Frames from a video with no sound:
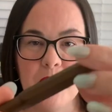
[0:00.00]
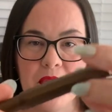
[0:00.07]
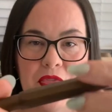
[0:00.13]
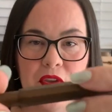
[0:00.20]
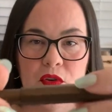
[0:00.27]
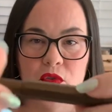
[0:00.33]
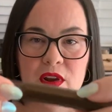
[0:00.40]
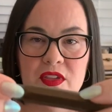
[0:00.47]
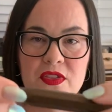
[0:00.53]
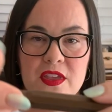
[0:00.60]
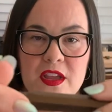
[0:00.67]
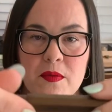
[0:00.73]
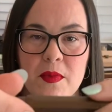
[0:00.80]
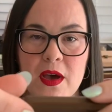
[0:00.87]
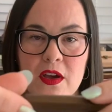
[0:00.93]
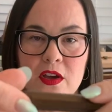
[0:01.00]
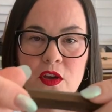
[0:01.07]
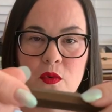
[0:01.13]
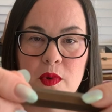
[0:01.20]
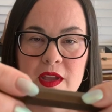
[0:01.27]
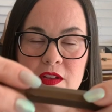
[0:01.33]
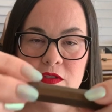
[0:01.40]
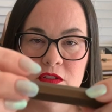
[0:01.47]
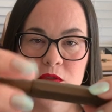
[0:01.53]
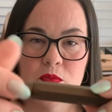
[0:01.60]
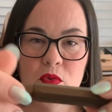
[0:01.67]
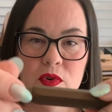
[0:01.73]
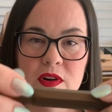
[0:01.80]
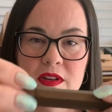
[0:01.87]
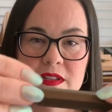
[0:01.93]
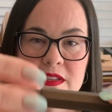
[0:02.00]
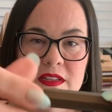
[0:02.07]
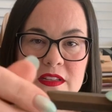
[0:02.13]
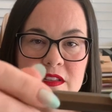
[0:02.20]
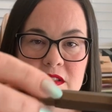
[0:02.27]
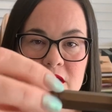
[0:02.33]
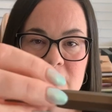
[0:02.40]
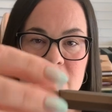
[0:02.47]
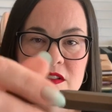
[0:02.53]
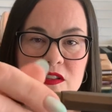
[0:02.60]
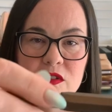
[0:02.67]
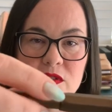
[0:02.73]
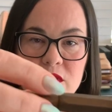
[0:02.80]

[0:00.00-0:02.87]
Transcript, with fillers: but the great thing about Kaweco Sports is,